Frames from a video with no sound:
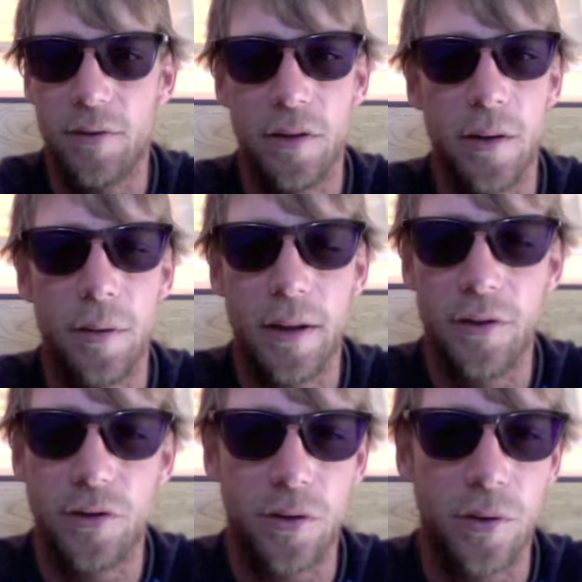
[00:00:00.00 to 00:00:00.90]
of a
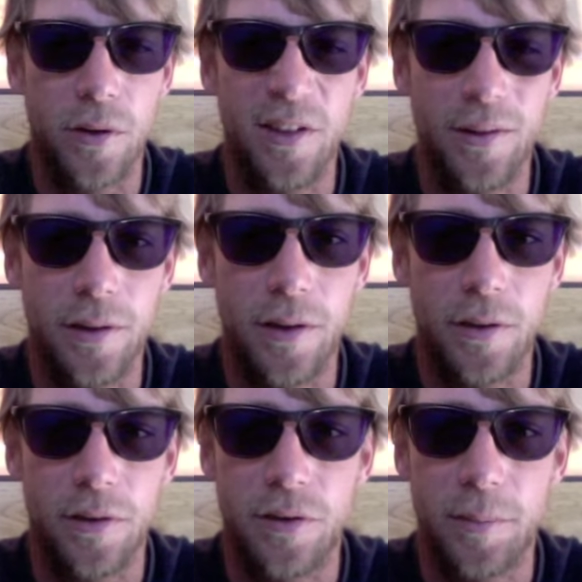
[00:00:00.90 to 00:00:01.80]
double-edged sword.
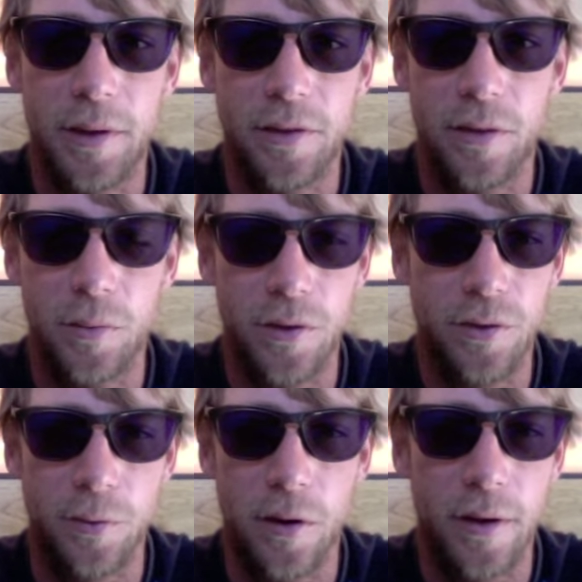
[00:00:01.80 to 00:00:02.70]
It just depends on what
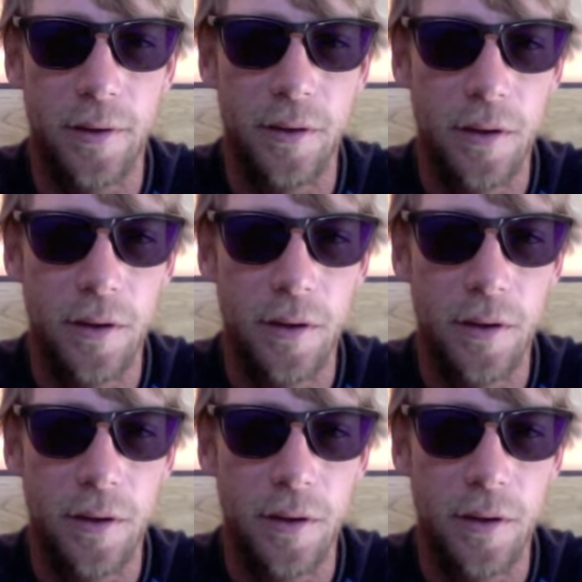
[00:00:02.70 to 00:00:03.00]
you want.